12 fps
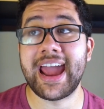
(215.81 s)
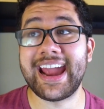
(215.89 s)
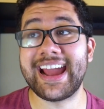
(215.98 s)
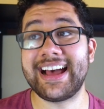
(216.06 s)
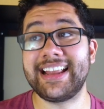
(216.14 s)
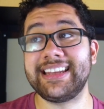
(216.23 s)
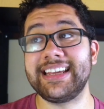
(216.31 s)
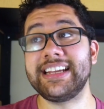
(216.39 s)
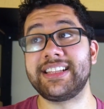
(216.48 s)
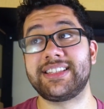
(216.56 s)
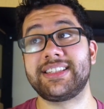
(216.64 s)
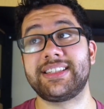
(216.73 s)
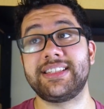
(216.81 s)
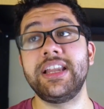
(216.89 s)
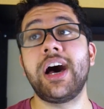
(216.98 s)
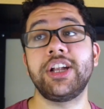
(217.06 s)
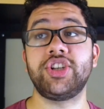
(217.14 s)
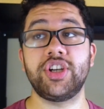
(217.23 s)
and it's
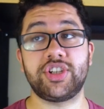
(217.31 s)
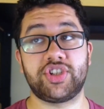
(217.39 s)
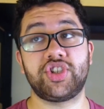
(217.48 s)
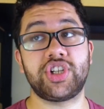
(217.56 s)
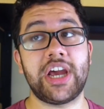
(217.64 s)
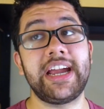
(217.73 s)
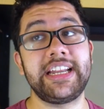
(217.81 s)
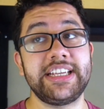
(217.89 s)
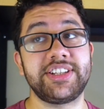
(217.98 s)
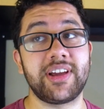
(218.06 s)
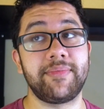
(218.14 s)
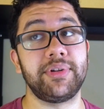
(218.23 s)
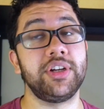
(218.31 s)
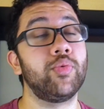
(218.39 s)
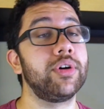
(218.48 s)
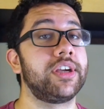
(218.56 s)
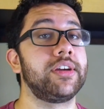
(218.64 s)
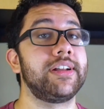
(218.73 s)
not just Chinese company
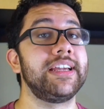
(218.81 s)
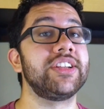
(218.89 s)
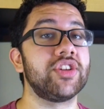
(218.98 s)
working on it.